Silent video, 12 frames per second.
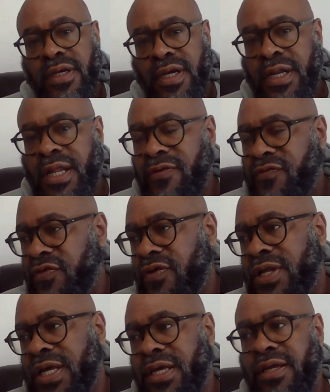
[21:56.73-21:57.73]
And I feel
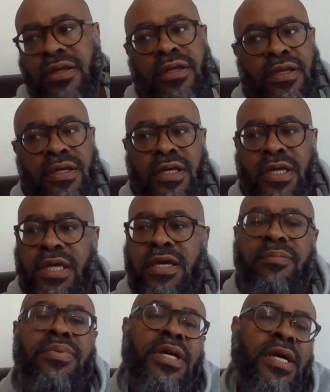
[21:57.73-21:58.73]
like he
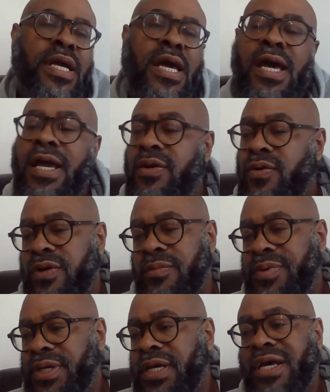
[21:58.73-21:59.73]
could be a guy who could
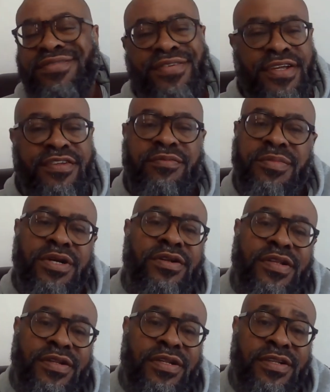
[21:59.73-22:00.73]
be a six mere
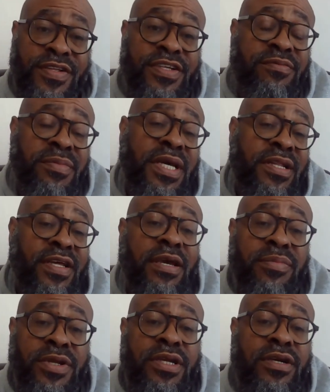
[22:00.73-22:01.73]
six man type
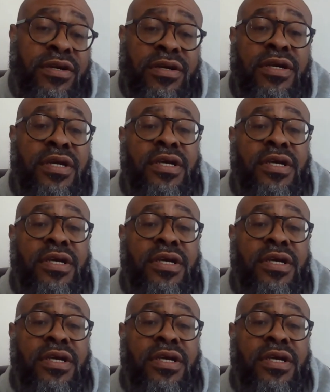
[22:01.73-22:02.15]
of year